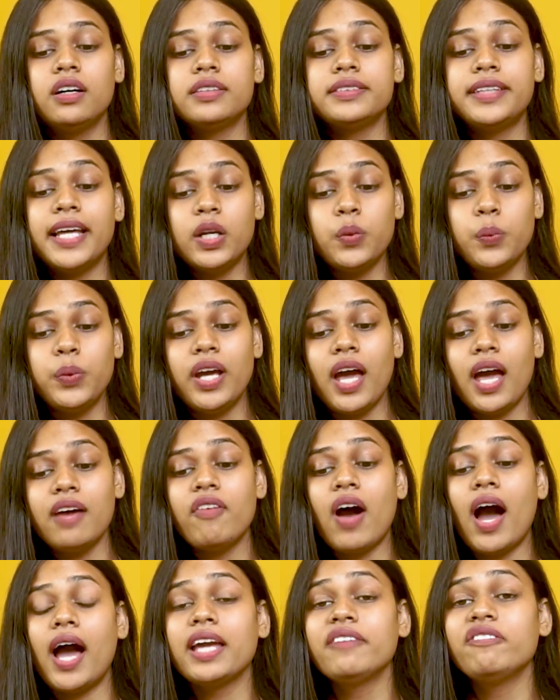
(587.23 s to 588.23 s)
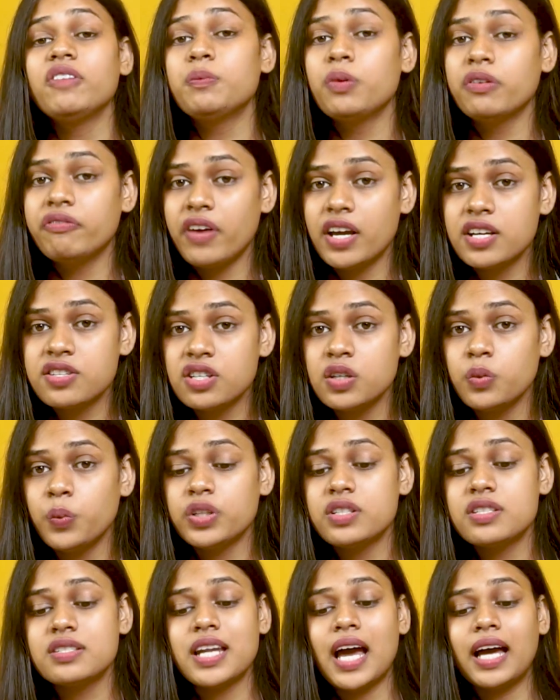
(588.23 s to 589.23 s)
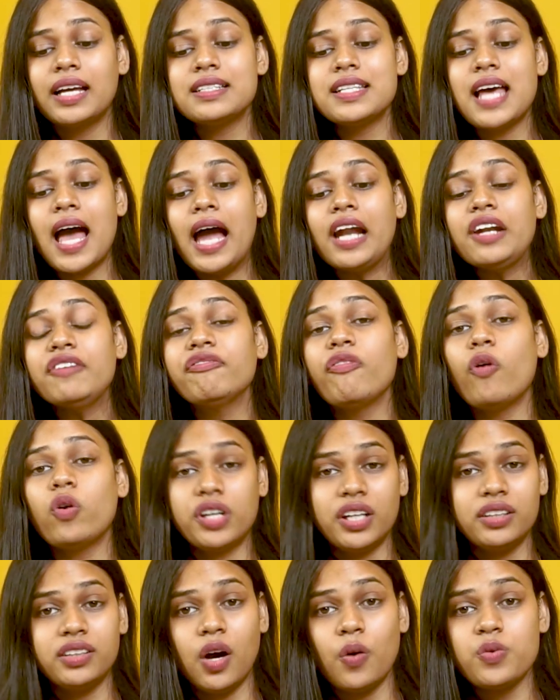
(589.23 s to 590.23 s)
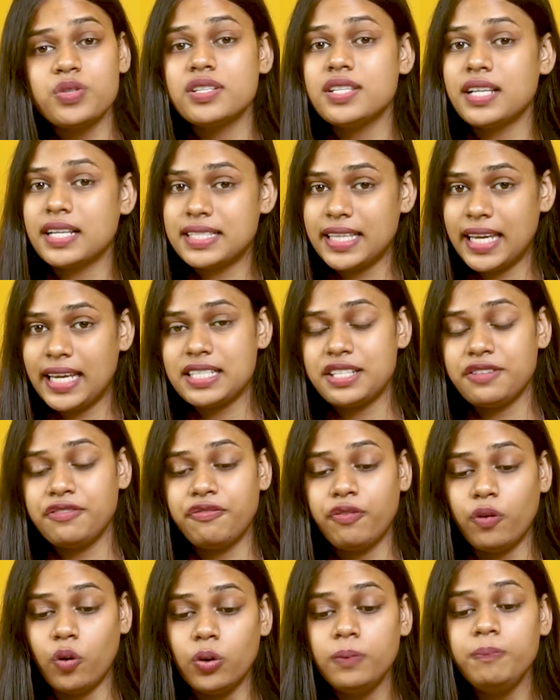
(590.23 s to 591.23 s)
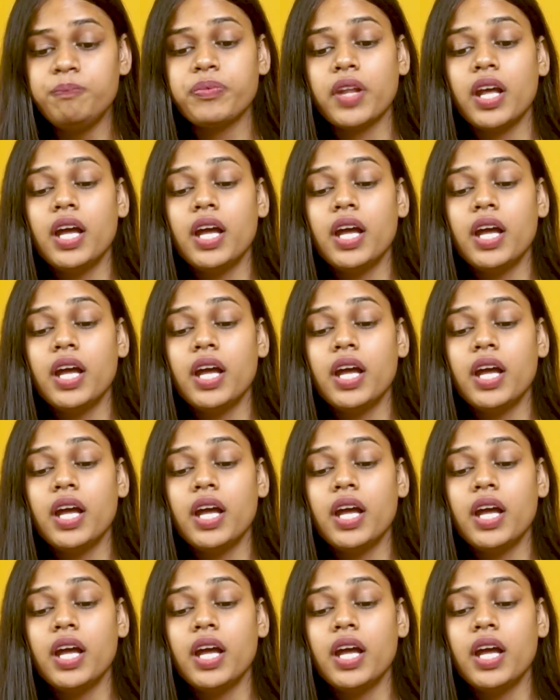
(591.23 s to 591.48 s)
Then we have IV Professional, which stands at 40,684.